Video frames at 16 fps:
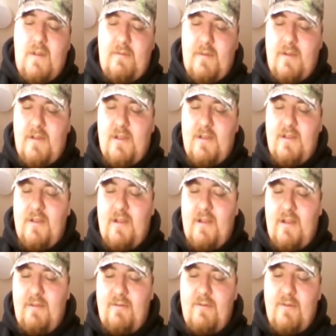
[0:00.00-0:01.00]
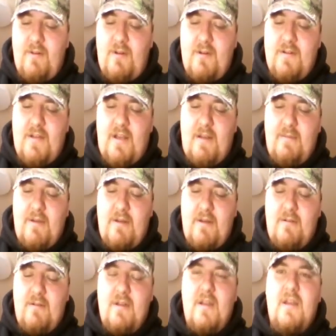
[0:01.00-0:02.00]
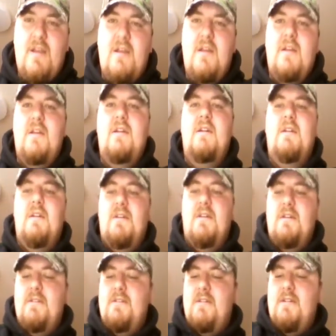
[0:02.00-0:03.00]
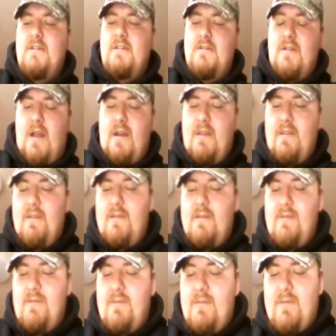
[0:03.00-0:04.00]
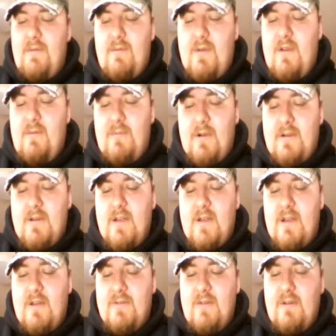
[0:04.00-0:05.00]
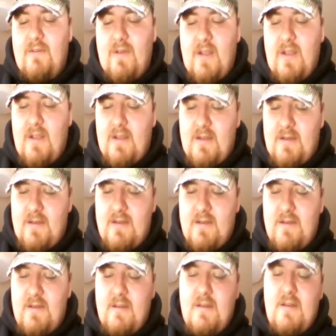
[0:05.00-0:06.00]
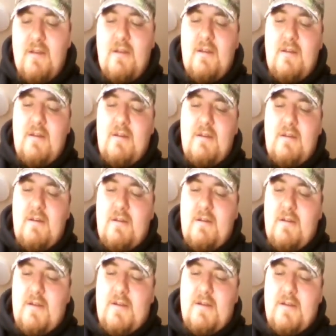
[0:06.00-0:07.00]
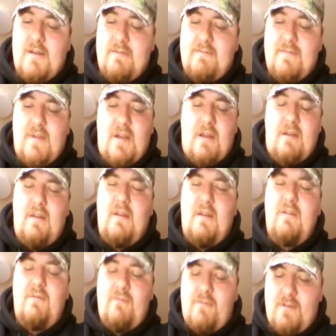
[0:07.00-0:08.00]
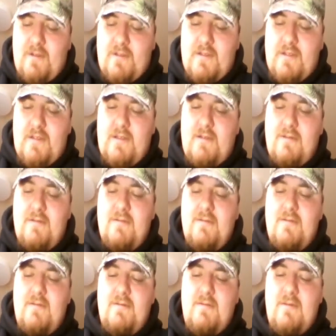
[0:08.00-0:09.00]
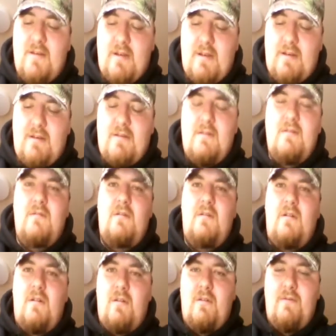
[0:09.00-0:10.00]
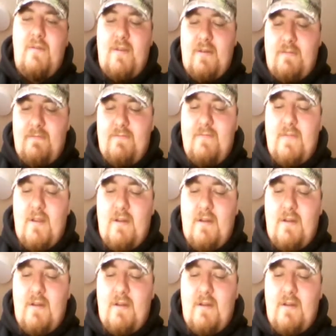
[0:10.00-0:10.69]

I've been collecting knives for a long time now, and out of the 3 Buck knives I've had, I have really liked all of them.